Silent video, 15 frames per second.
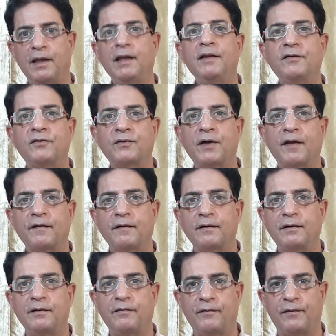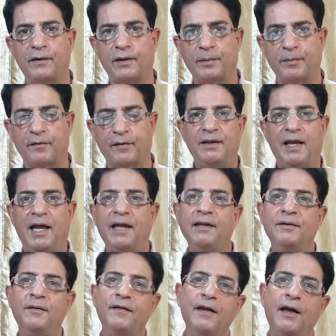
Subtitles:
intransitive verbs. And you say,